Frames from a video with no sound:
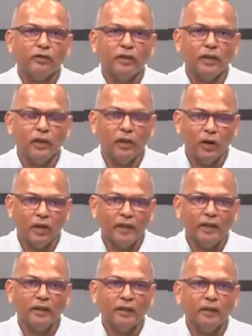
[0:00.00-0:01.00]
the
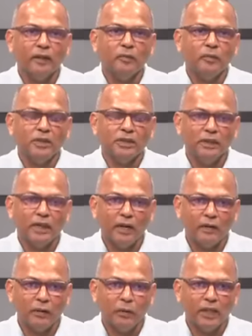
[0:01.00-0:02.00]
lawyer, Mr.
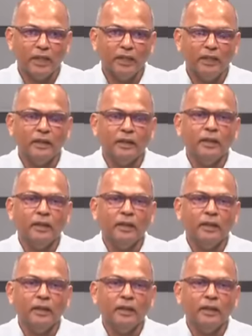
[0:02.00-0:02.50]
Darren Wade.